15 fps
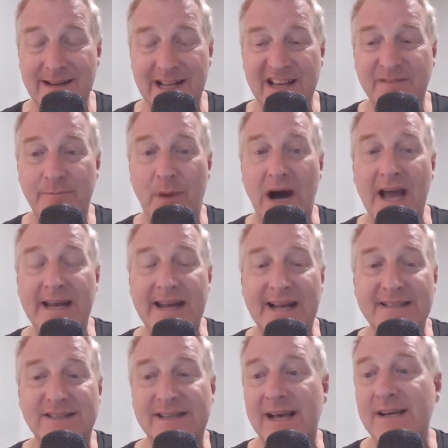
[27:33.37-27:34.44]
If
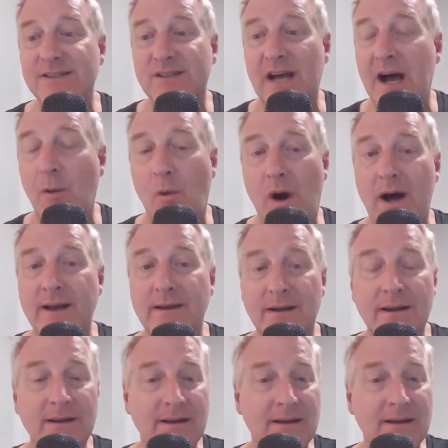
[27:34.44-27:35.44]
Binance says, I want